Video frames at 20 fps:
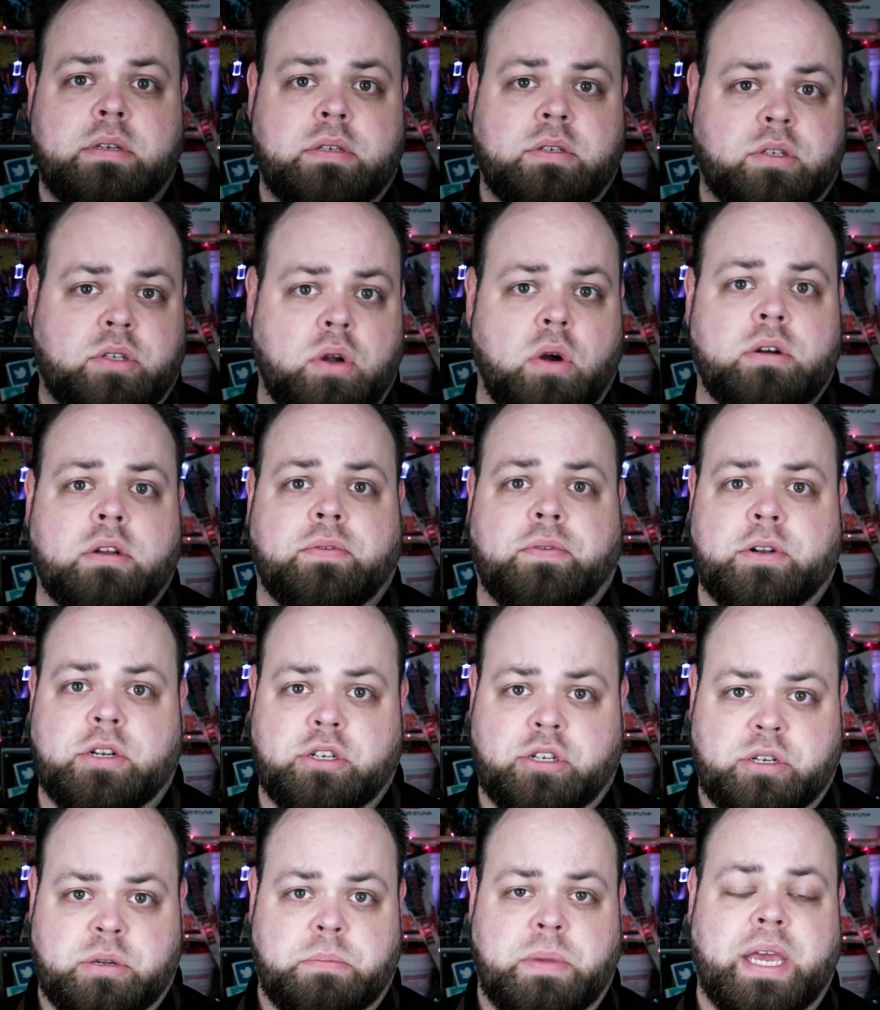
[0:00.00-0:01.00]
start to
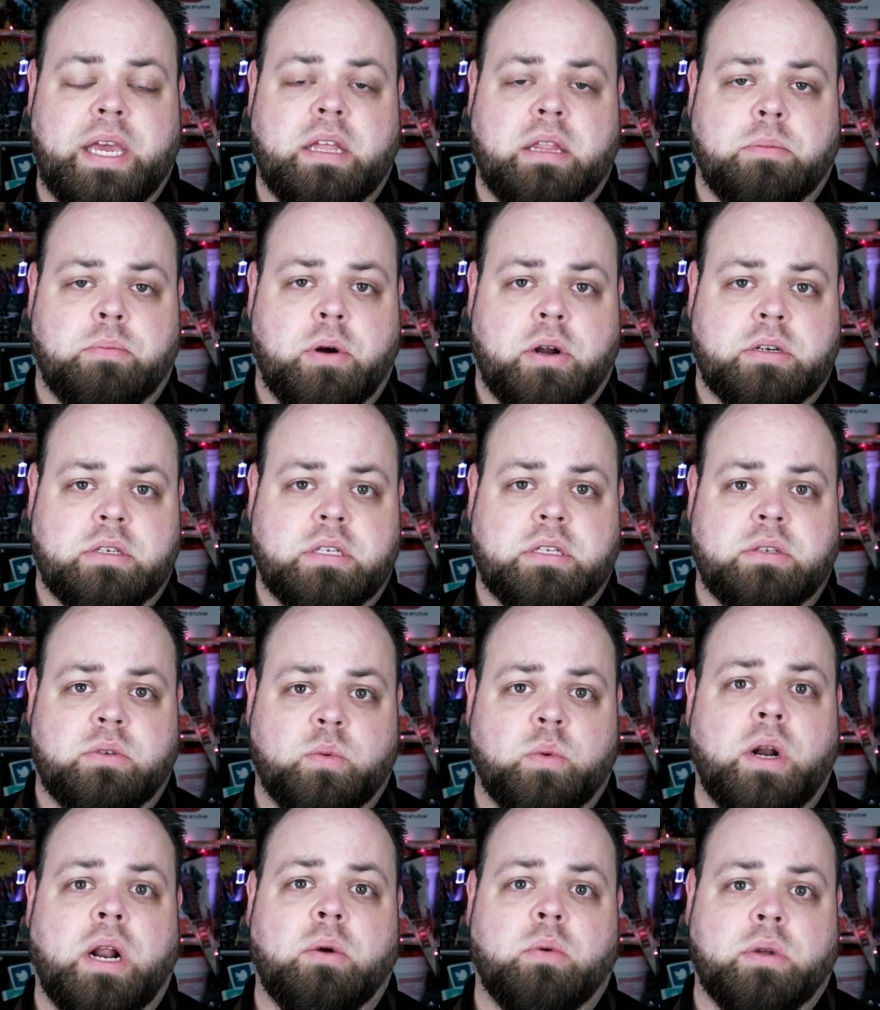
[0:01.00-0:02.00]
finish to making the project is
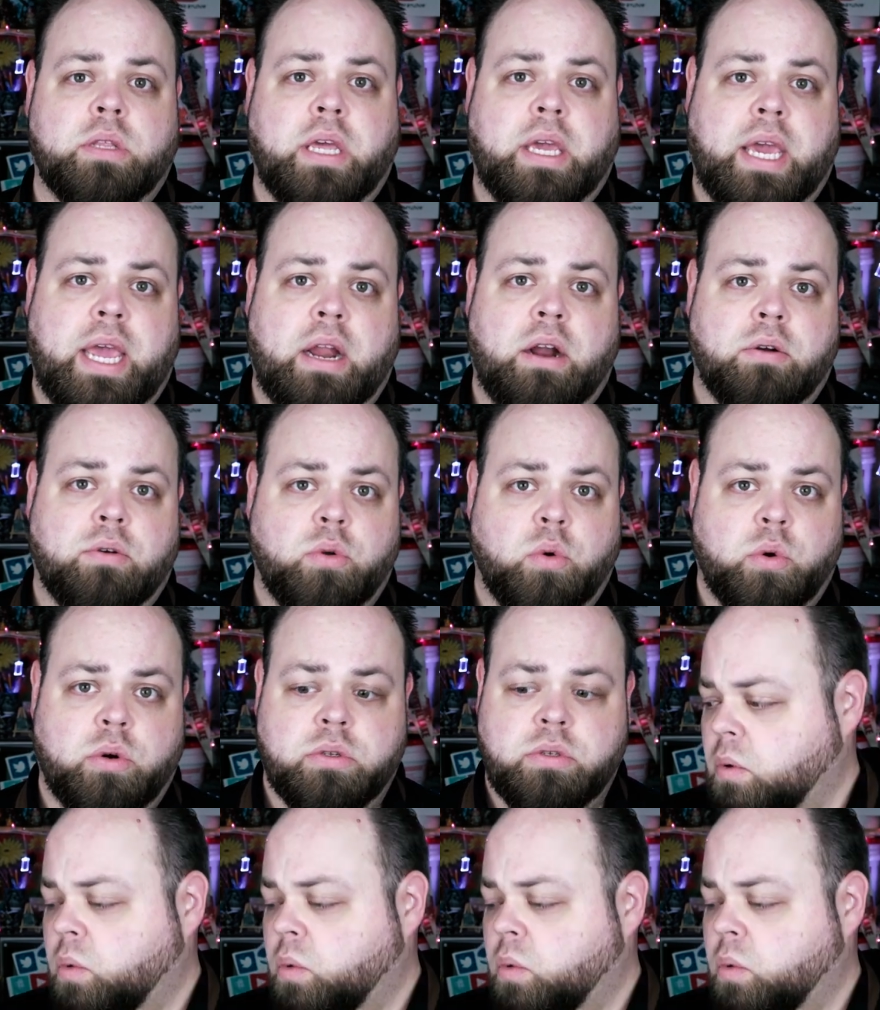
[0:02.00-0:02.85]
what I really gear towards.